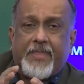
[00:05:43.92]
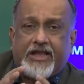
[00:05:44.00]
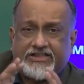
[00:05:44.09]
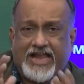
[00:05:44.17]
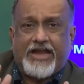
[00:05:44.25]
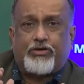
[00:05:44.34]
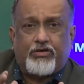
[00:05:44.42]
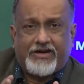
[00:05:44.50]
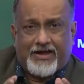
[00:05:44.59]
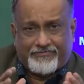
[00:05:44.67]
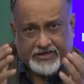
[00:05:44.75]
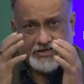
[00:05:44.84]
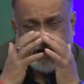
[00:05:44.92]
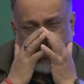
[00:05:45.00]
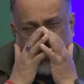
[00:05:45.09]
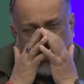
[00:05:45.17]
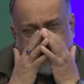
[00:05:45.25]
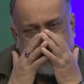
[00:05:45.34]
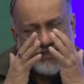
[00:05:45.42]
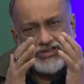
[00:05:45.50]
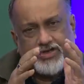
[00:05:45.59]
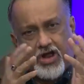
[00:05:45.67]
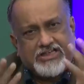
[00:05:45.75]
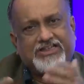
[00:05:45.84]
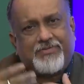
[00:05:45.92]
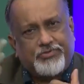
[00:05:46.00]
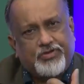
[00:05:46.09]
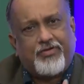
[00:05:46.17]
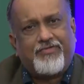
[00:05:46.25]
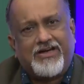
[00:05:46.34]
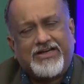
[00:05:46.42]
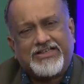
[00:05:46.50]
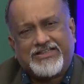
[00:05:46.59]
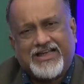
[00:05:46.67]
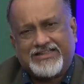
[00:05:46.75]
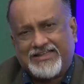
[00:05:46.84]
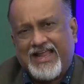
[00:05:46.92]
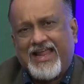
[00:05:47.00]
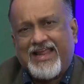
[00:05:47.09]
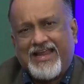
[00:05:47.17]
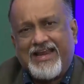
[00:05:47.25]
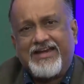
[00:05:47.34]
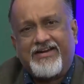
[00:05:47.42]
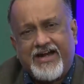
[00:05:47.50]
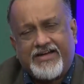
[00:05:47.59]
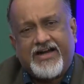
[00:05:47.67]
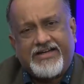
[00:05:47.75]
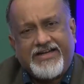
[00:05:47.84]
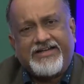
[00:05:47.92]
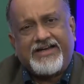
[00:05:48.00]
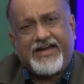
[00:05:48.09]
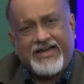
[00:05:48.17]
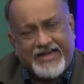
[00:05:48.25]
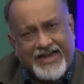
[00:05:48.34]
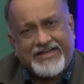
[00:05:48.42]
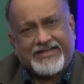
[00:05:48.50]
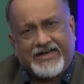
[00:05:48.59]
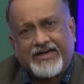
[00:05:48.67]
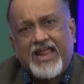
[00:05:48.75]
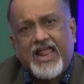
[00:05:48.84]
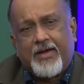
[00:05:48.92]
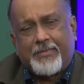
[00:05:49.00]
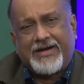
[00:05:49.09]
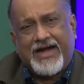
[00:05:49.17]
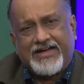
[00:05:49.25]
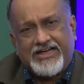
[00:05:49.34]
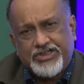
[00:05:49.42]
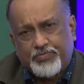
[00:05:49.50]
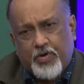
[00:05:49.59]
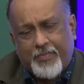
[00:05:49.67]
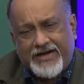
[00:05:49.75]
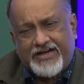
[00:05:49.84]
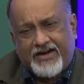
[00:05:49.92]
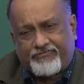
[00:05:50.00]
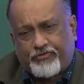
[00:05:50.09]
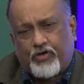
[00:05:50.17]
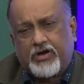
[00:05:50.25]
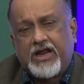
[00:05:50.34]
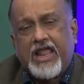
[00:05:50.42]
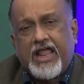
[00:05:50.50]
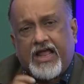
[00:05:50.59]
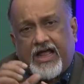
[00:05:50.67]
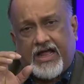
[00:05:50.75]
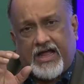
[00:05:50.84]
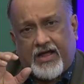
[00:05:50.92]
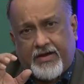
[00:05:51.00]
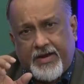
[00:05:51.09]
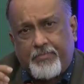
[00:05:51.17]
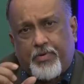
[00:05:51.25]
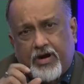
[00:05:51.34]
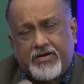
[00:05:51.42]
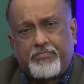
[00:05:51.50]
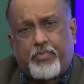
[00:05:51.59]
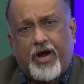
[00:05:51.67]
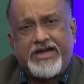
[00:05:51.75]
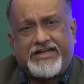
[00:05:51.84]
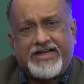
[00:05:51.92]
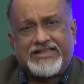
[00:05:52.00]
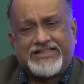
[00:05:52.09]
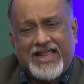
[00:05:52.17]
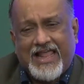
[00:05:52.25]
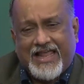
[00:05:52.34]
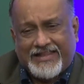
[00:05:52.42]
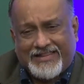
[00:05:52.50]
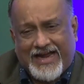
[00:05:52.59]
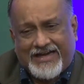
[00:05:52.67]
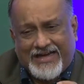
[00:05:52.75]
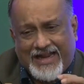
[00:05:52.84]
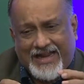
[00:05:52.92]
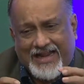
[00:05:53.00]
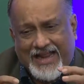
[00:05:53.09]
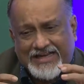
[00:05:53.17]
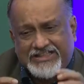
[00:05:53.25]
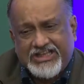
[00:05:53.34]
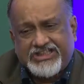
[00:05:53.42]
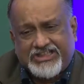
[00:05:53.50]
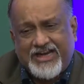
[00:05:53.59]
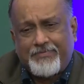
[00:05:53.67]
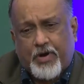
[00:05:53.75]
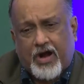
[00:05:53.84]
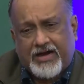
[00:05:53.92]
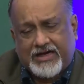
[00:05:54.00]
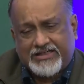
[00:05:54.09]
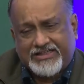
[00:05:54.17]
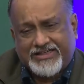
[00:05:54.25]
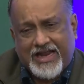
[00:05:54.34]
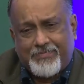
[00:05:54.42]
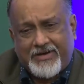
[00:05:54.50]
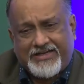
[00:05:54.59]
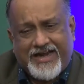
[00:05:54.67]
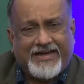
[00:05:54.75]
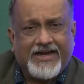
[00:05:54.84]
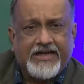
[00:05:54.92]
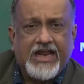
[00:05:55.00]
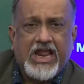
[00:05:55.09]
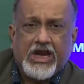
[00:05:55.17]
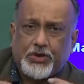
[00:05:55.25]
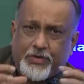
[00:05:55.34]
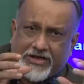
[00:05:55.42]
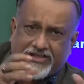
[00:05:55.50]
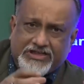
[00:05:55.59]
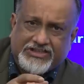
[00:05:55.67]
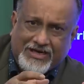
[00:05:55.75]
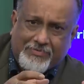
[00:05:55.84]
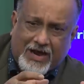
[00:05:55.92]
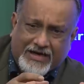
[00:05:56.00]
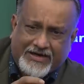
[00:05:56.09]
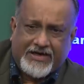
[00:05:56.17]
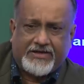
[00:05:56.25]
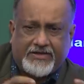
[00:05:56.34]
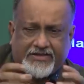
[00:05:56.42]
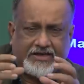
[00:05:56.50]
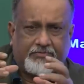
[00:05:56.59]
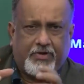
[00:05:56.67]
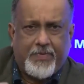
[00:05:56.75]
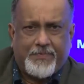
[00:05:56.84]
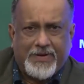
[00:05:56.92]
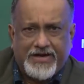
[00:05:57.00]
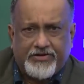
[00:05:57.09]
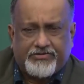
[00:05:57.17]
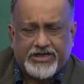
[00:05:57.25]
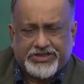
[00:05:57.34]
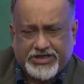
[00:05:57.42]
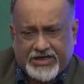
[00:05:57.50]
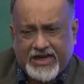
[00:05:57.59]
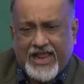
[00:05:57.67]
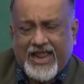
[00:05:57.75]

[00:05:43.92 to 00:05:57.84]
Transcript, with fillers: psychographic, and all these concepts we will discuss in greater detail later. But at this moment, therefore, important point is that existing products can be taken to existing market, that will be penetration,